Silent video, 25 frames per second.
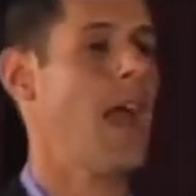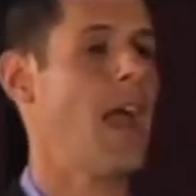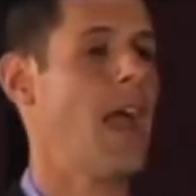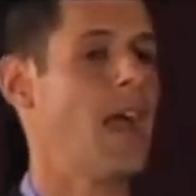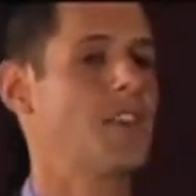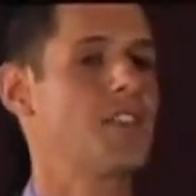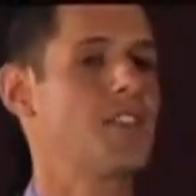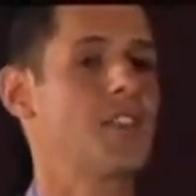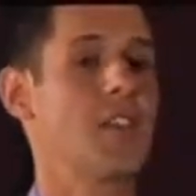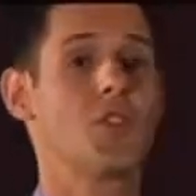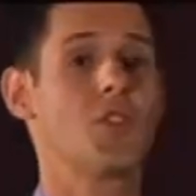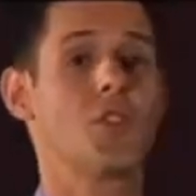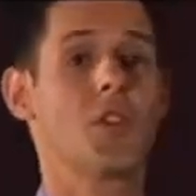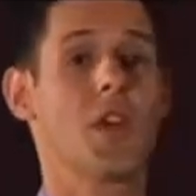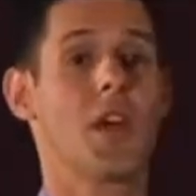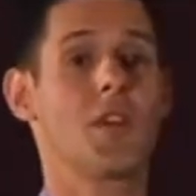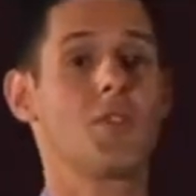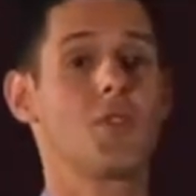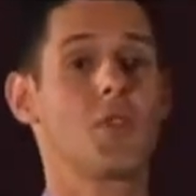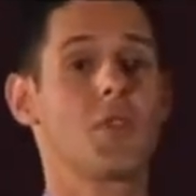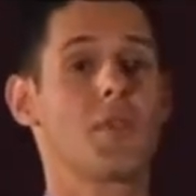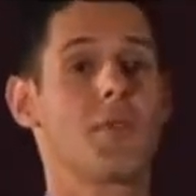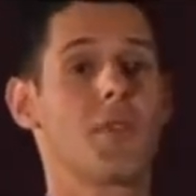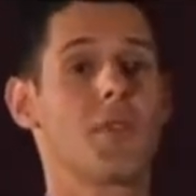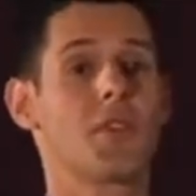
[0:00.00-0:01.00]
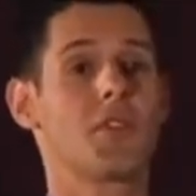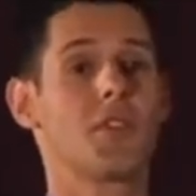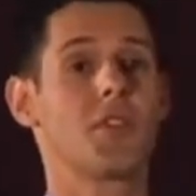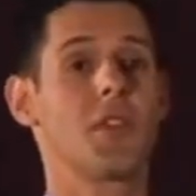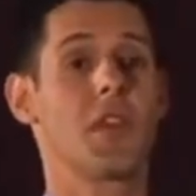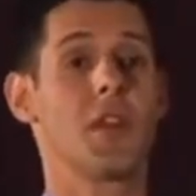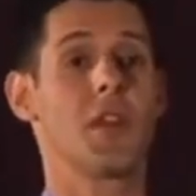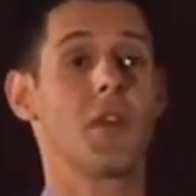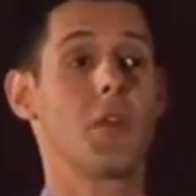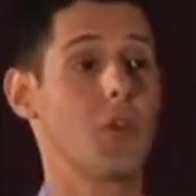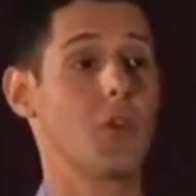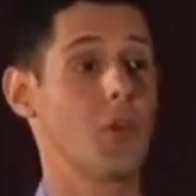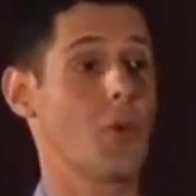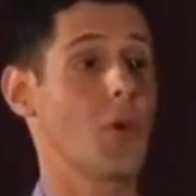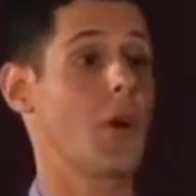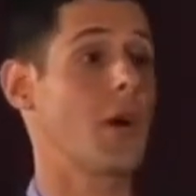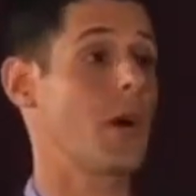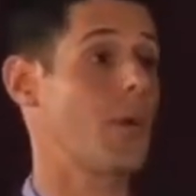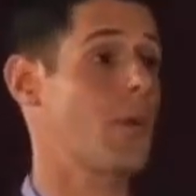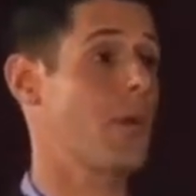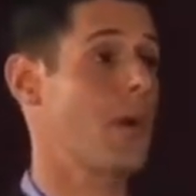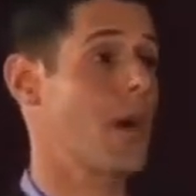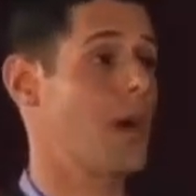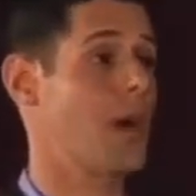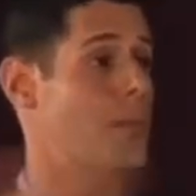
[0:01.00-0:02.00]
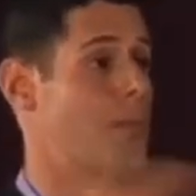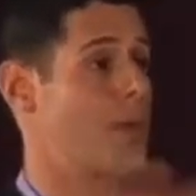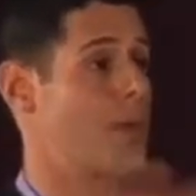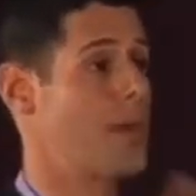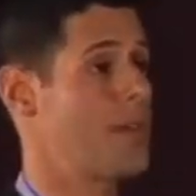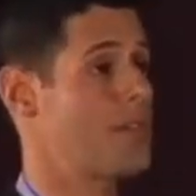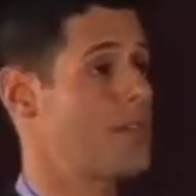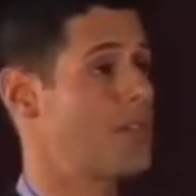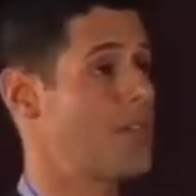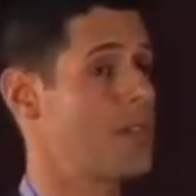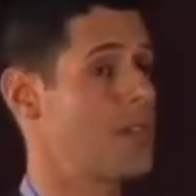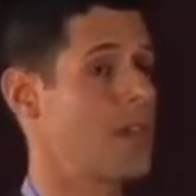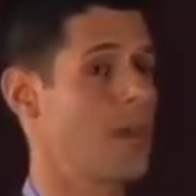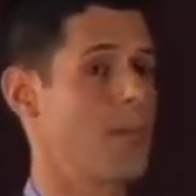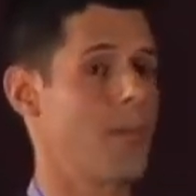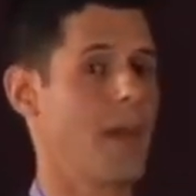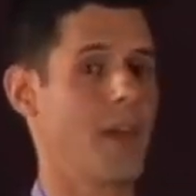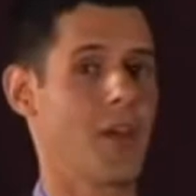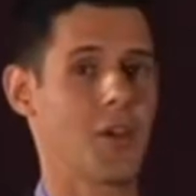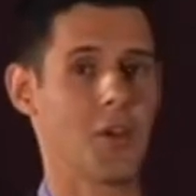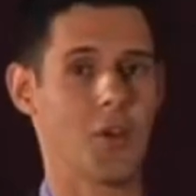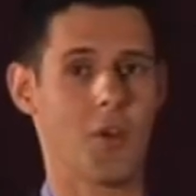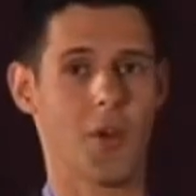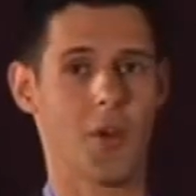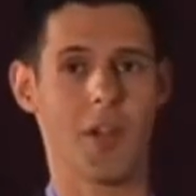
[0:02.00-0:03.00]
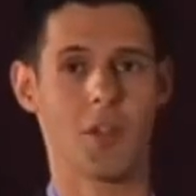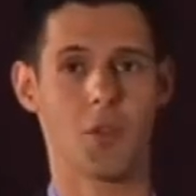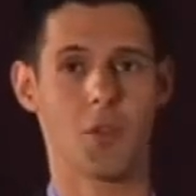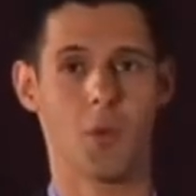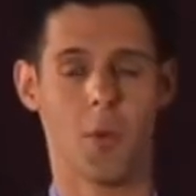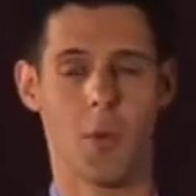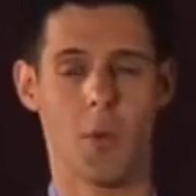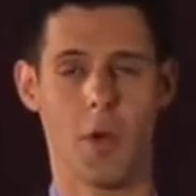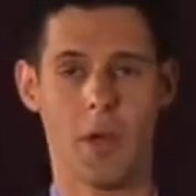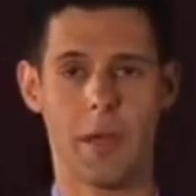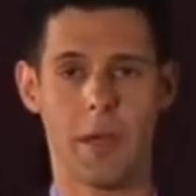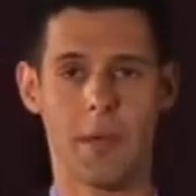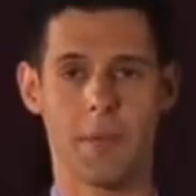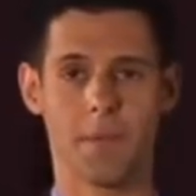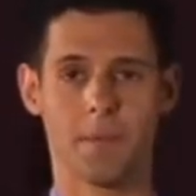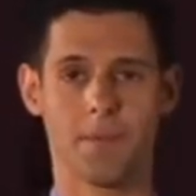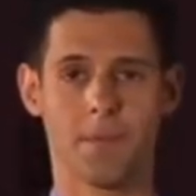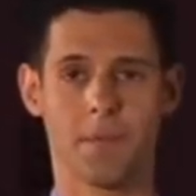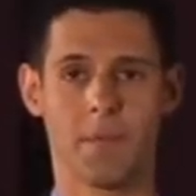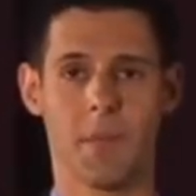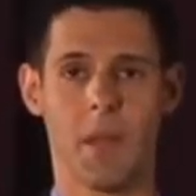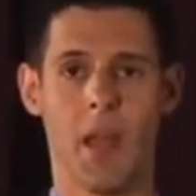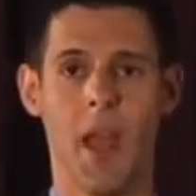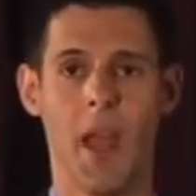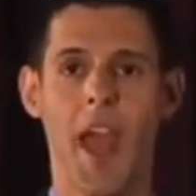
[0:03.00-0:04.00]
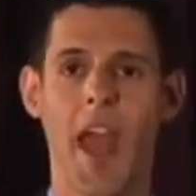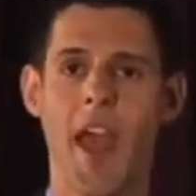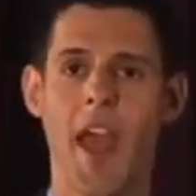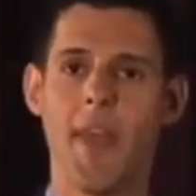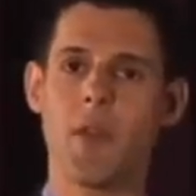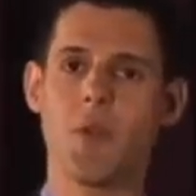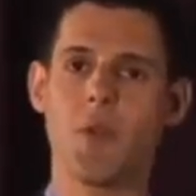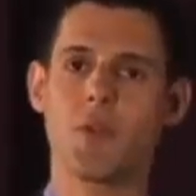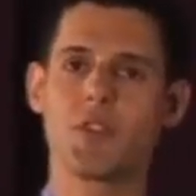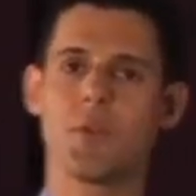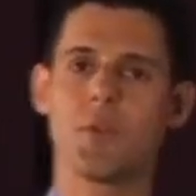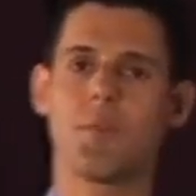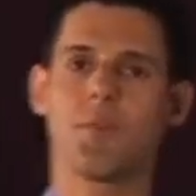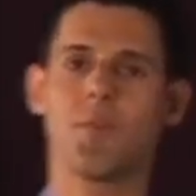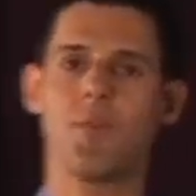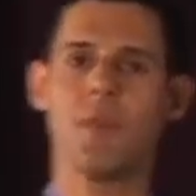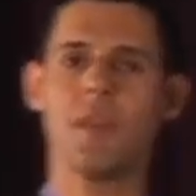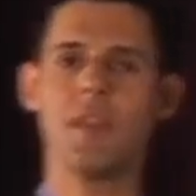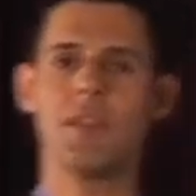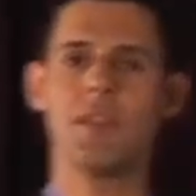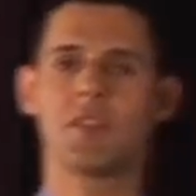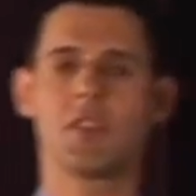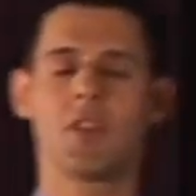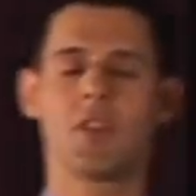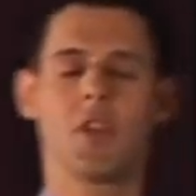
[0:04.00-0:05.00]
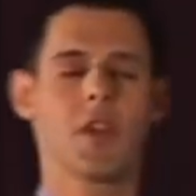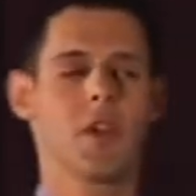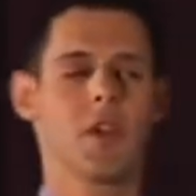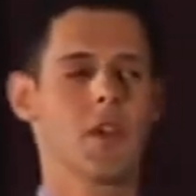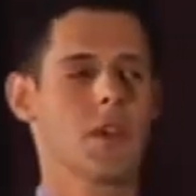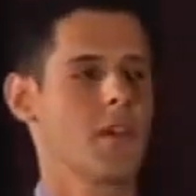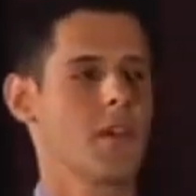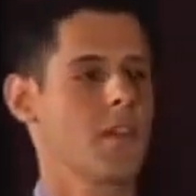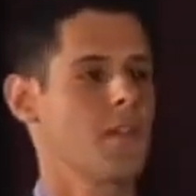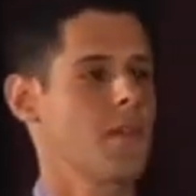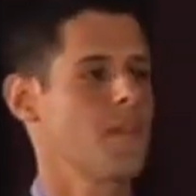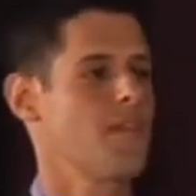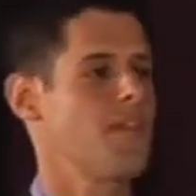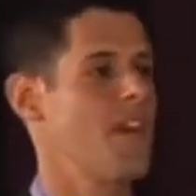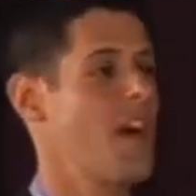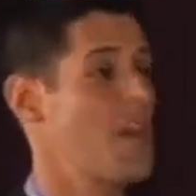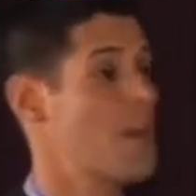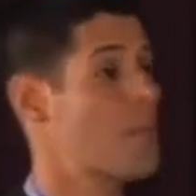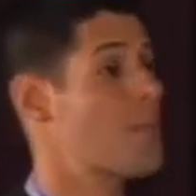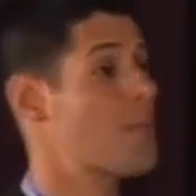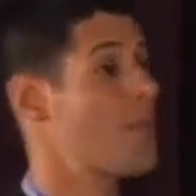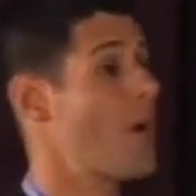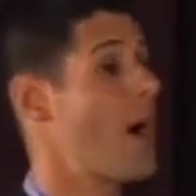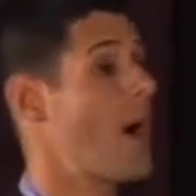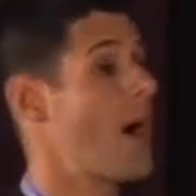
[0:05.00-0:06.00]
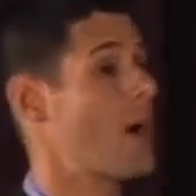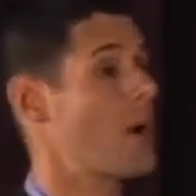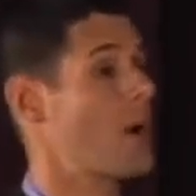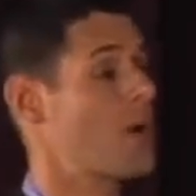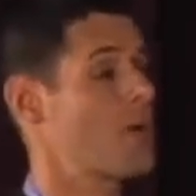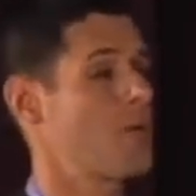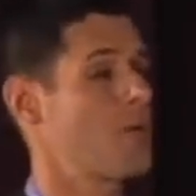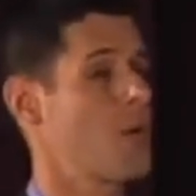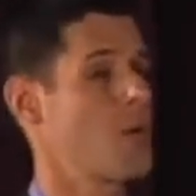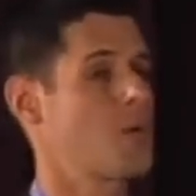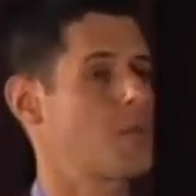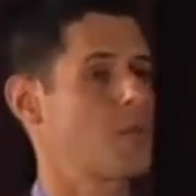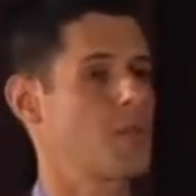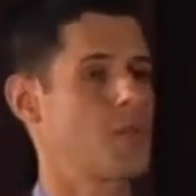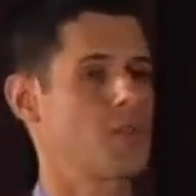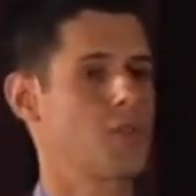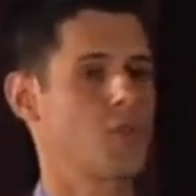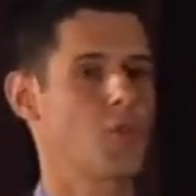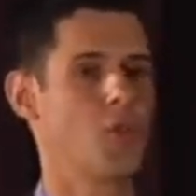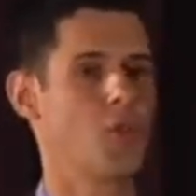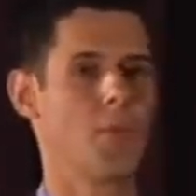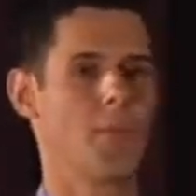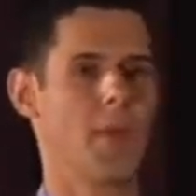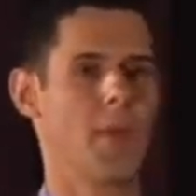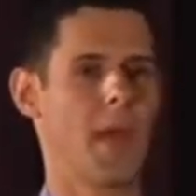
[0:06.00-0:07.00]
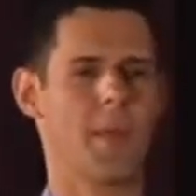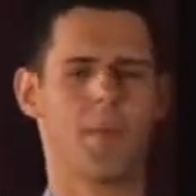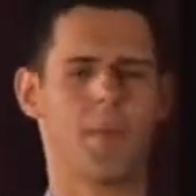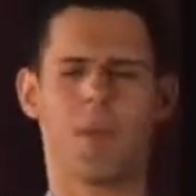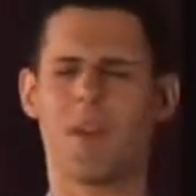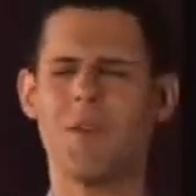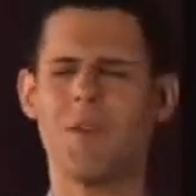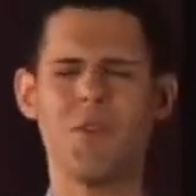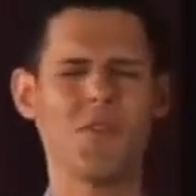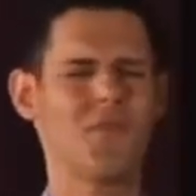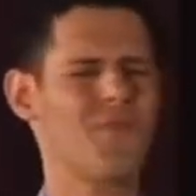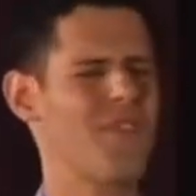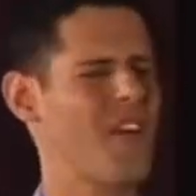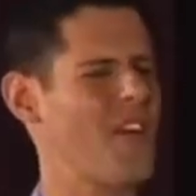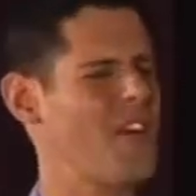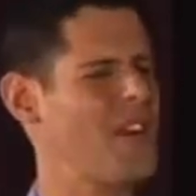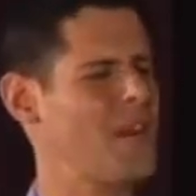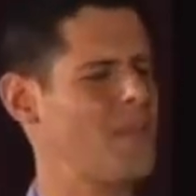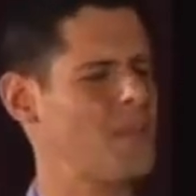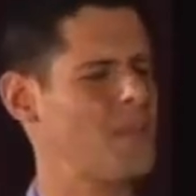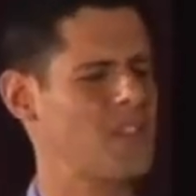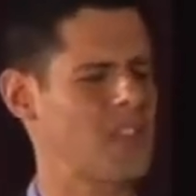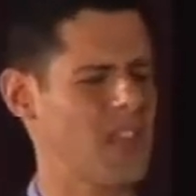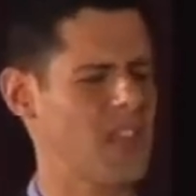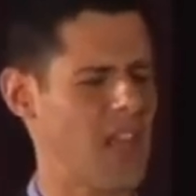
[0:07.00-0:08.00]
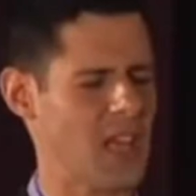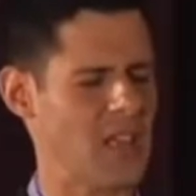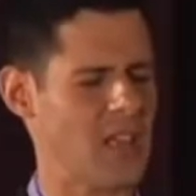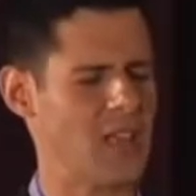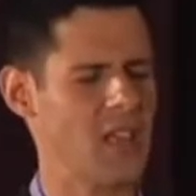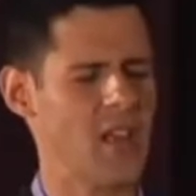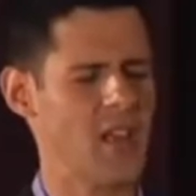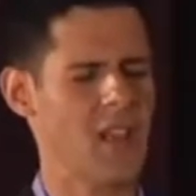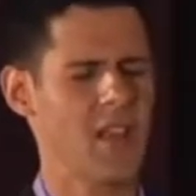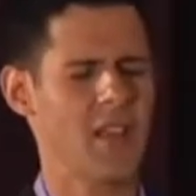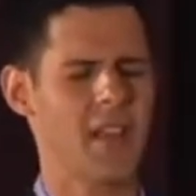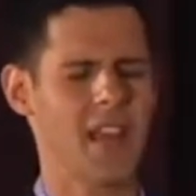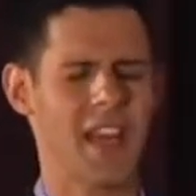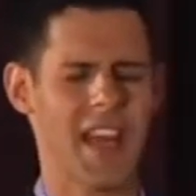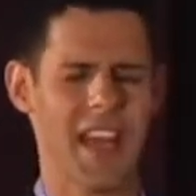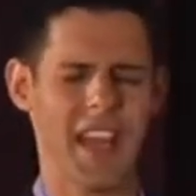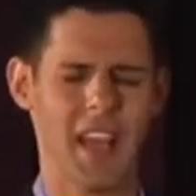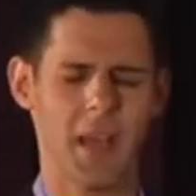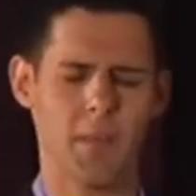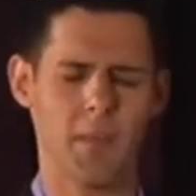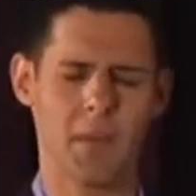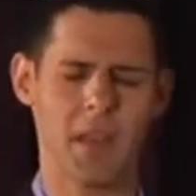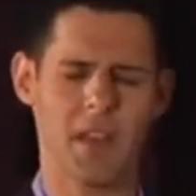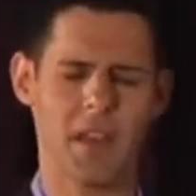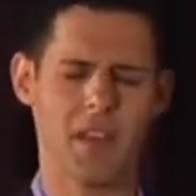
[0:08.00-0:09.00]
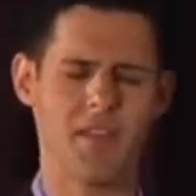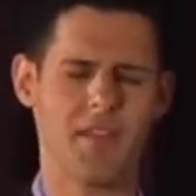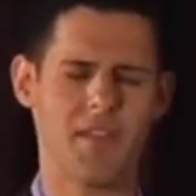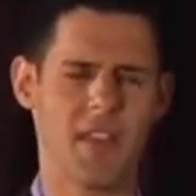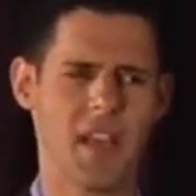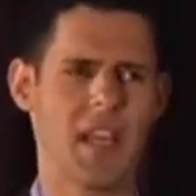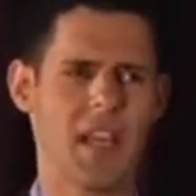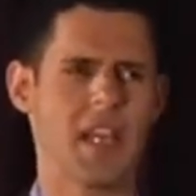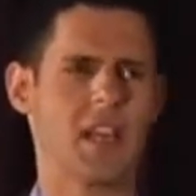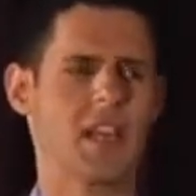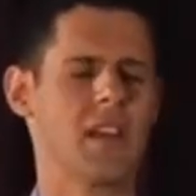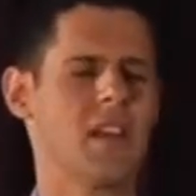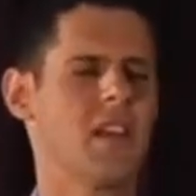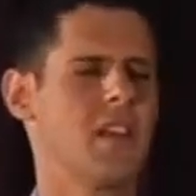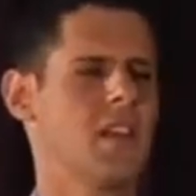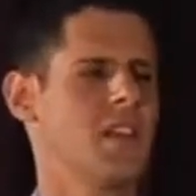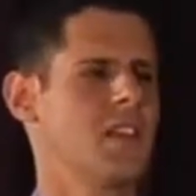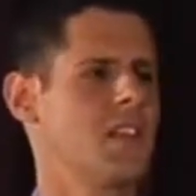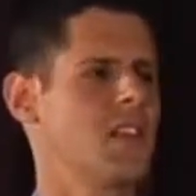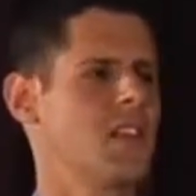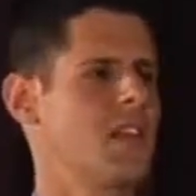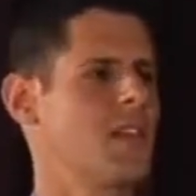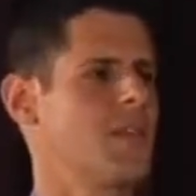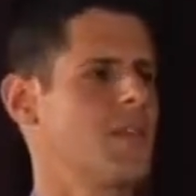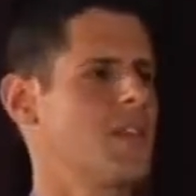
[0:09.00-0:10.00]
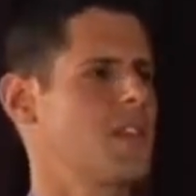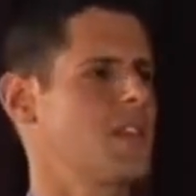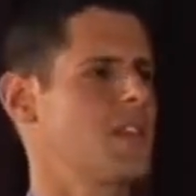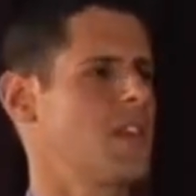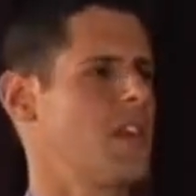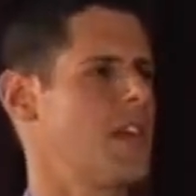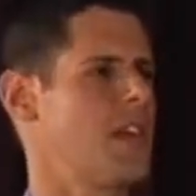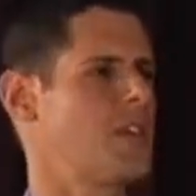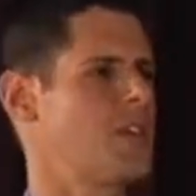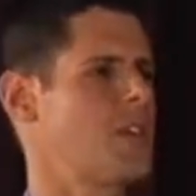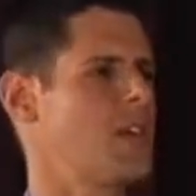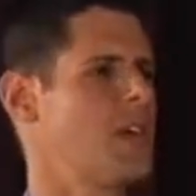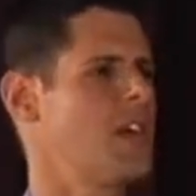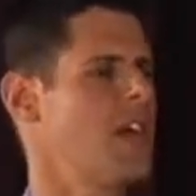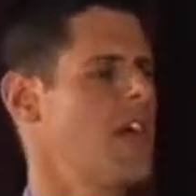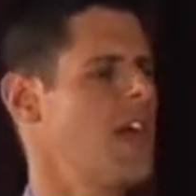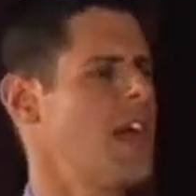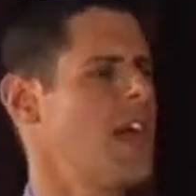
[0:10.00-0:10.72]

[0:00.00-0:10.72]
at St. John's University in New York, where I had previously done my undergraduate work. And there was a priest, Father Pryor, who wrote to the school paper. He was very upset that I had been invited to give this lecture,